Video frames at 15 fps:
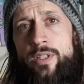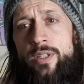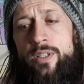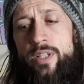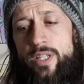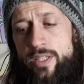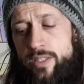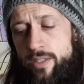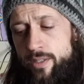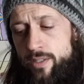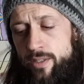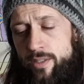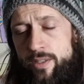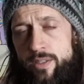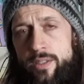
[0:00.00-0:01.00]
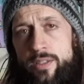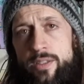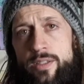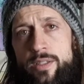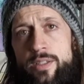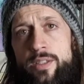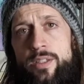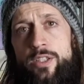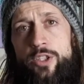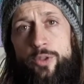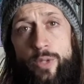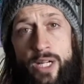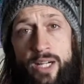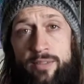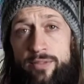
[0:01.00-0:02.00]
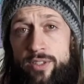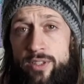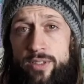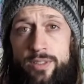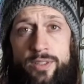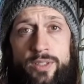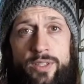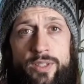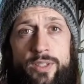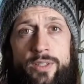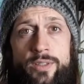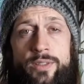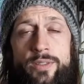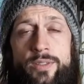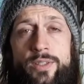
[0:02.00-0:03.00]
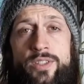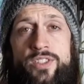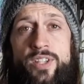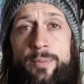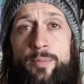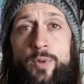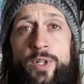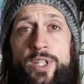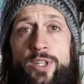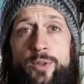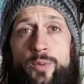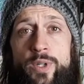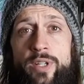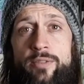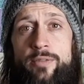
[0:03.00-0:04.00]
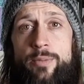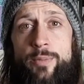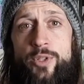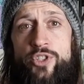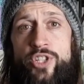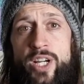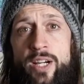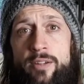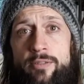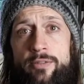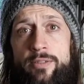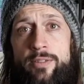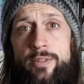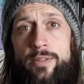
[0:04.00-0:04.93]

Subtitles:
then you have to separate the wheat from the chaff.